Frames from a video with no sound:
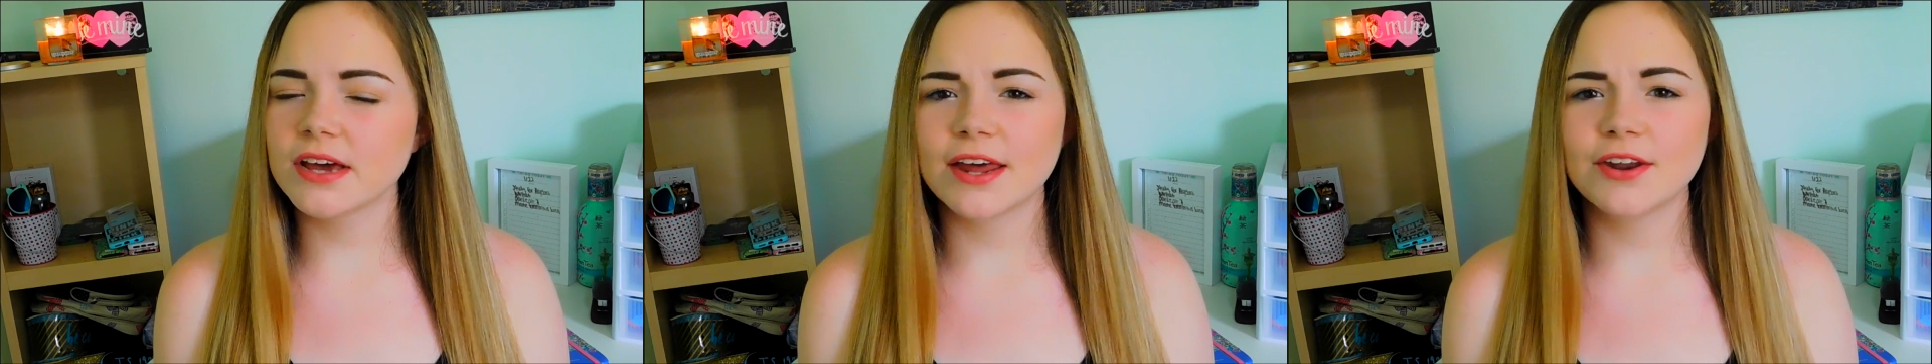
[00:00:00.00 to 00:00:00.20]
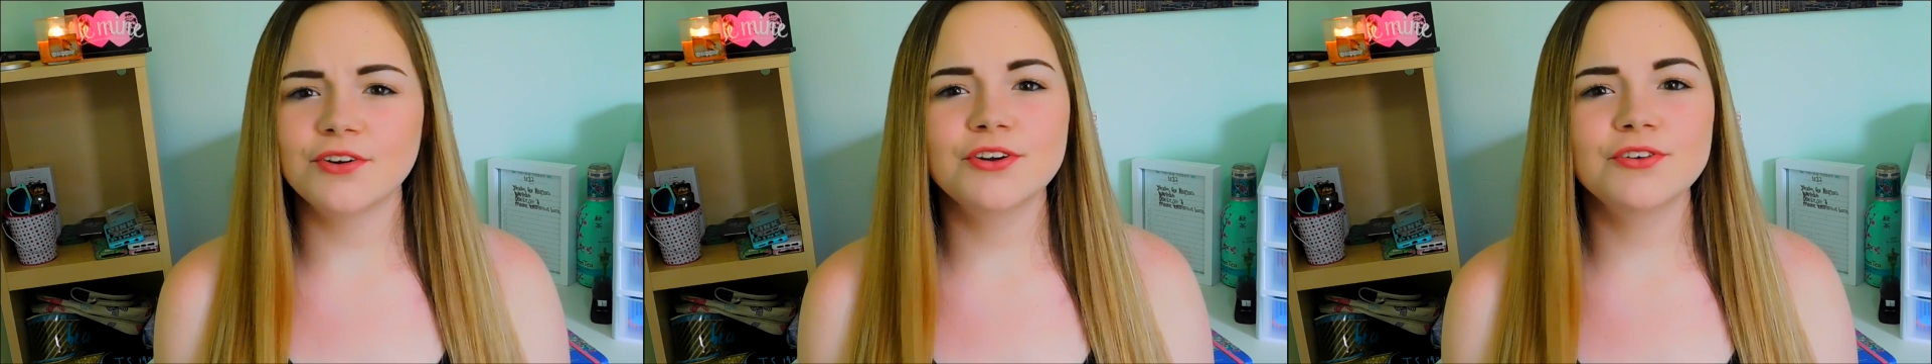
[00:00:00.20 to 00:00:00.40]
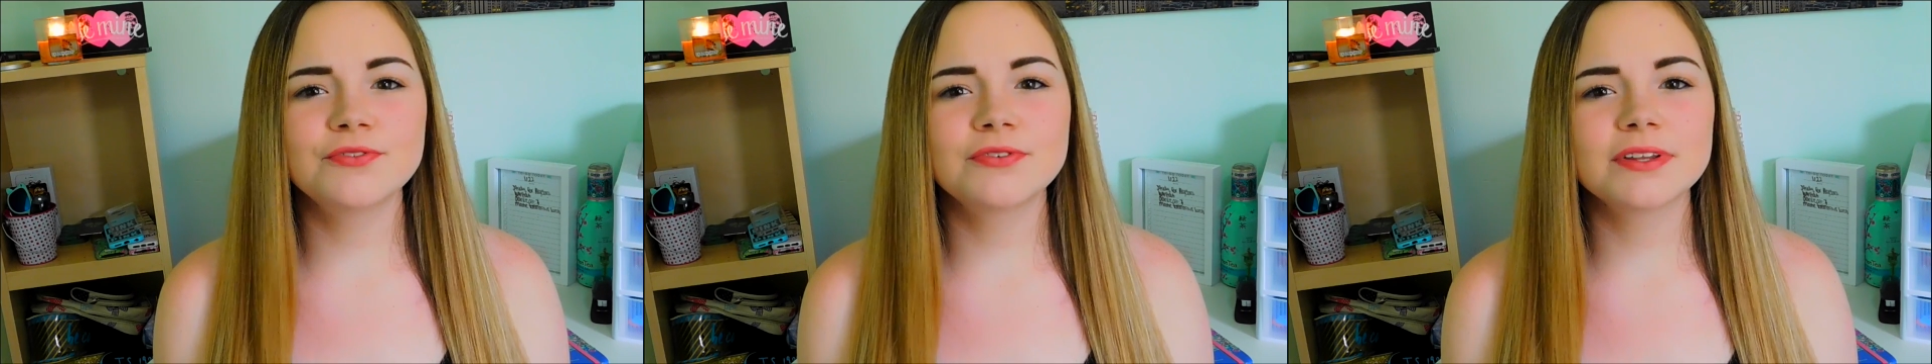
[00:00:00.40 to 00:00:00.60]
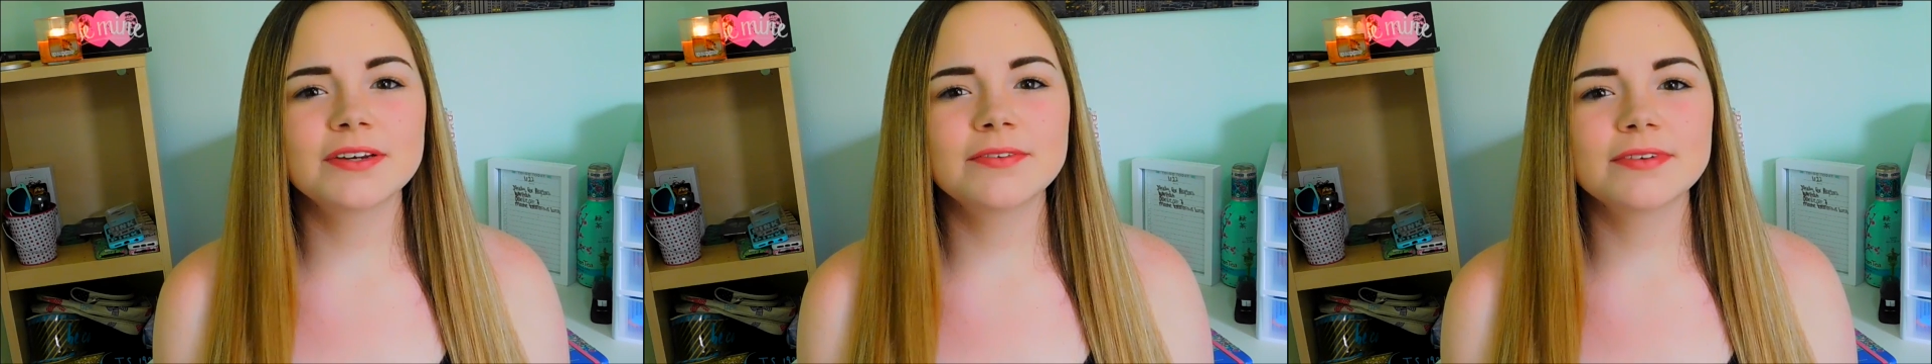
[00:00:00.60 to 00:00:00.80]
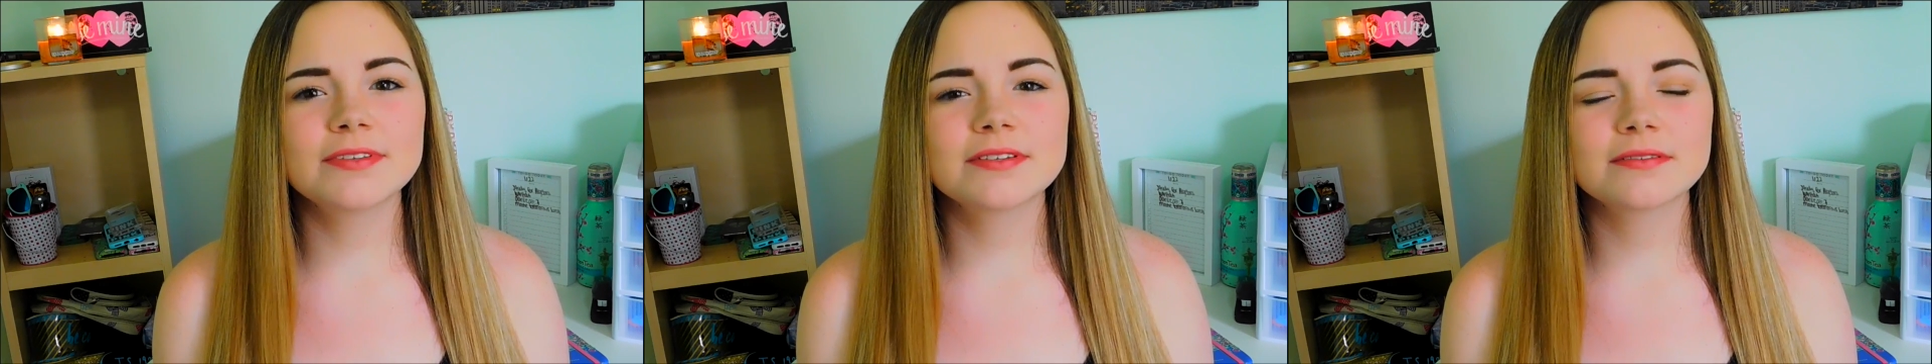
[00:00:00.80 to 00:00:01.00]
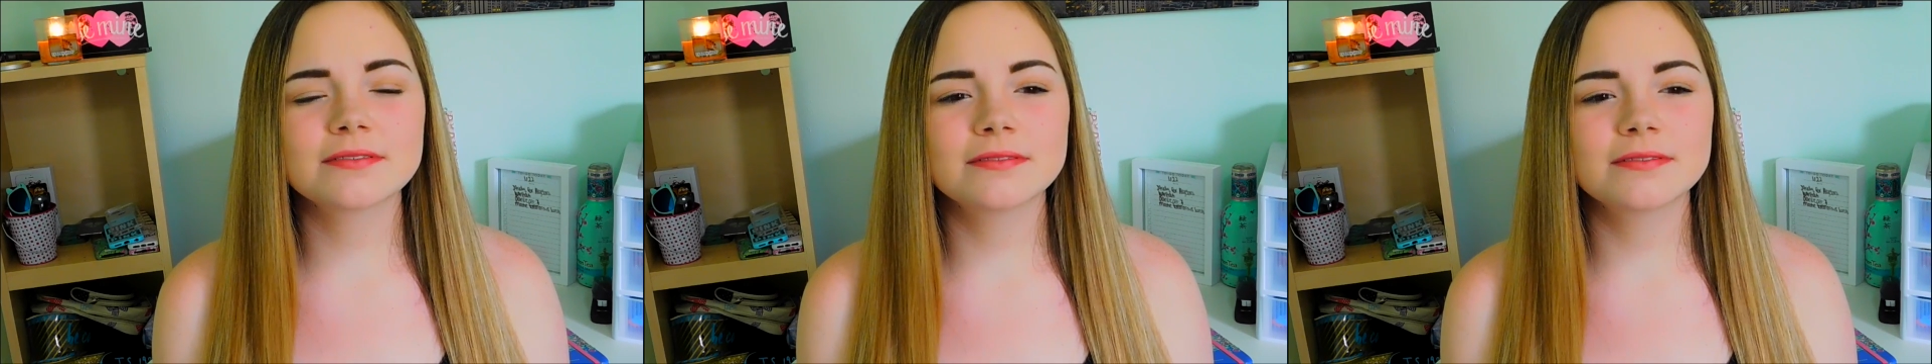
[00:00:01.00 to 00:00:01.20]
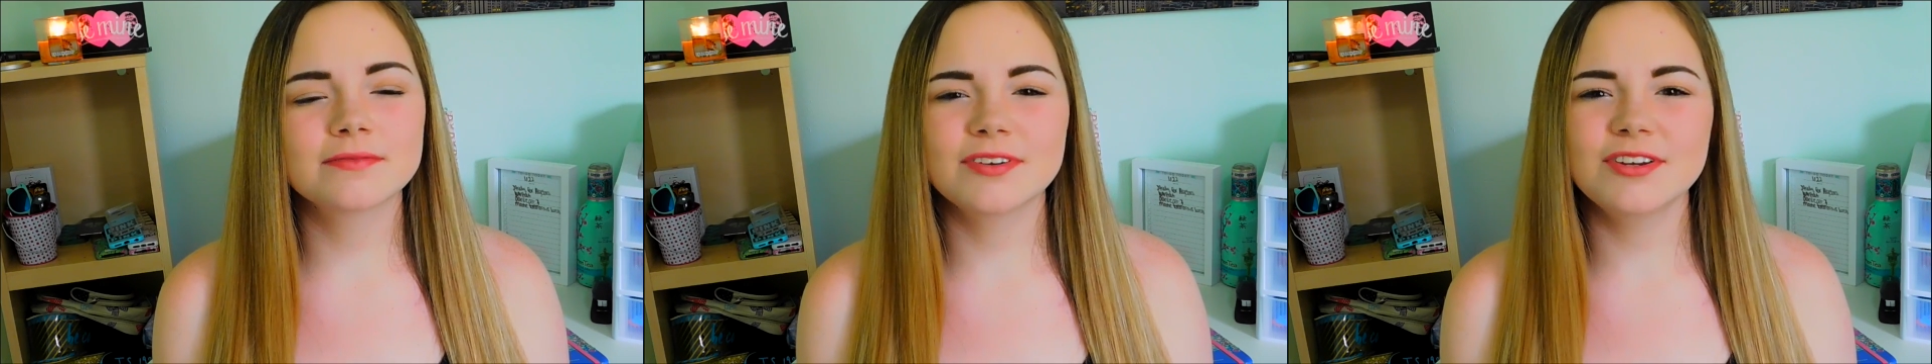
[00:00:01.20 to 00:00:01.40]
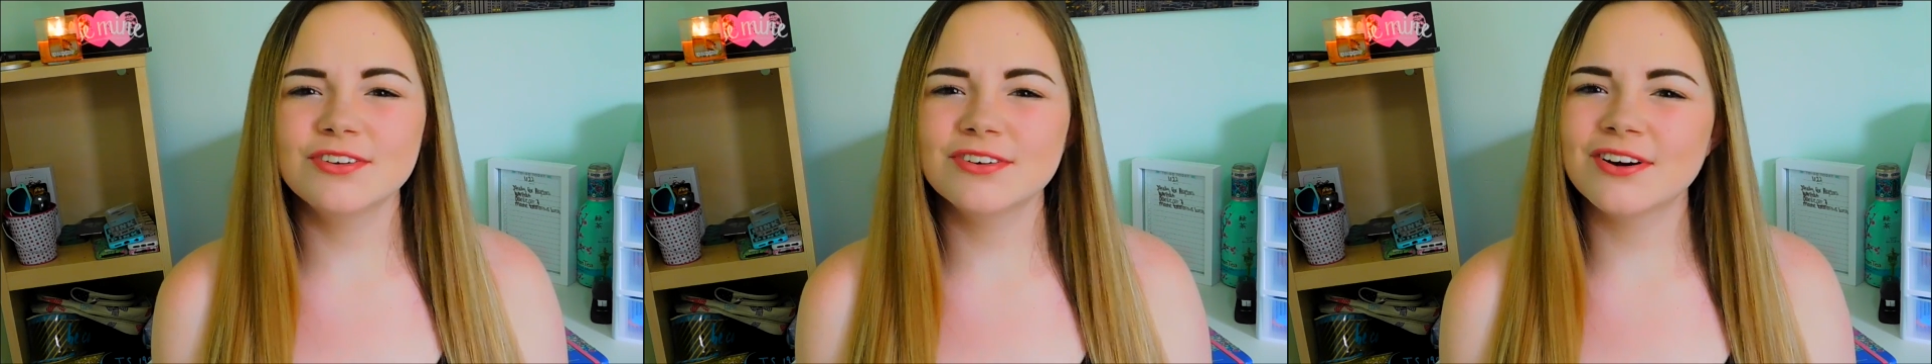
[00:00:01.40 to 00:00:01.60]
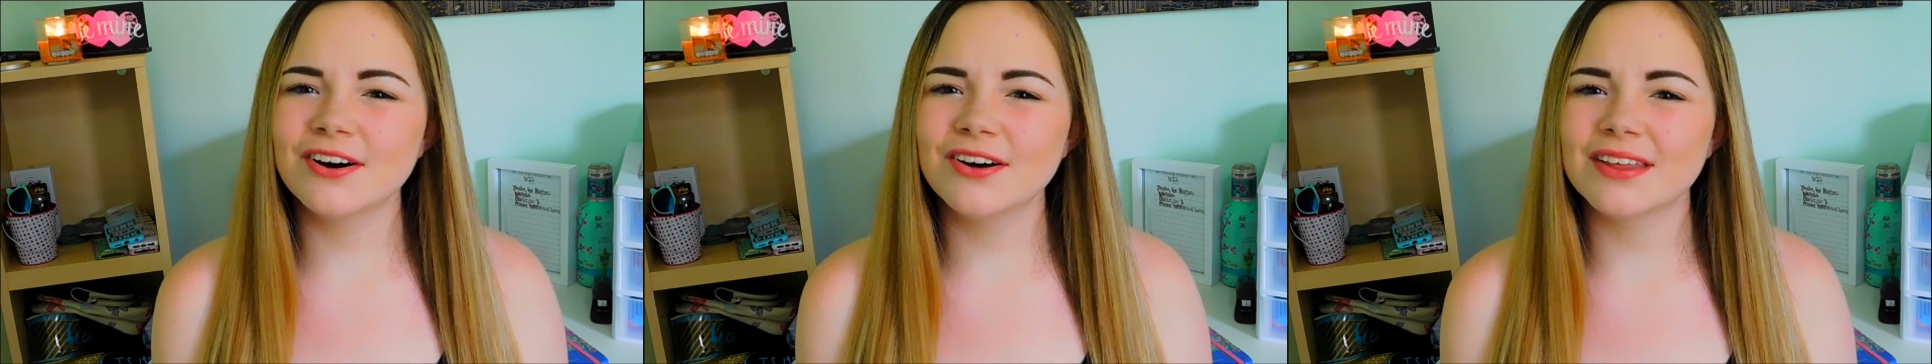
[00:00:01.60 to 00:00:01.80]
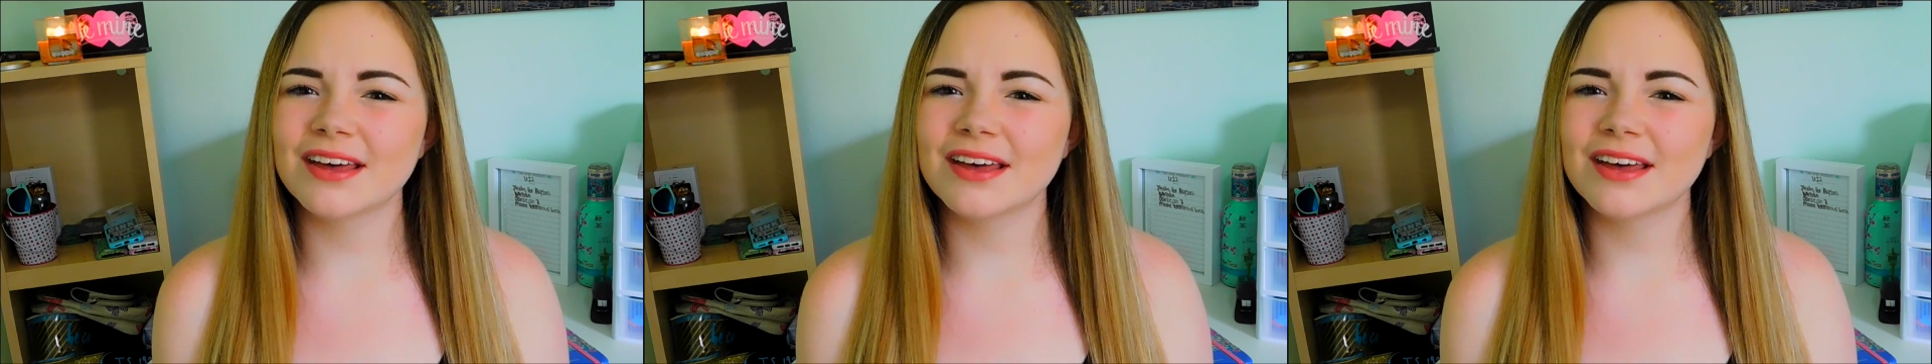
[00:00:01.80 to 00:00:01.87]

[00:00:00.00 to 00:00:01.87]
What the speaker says: I don't know really what do you call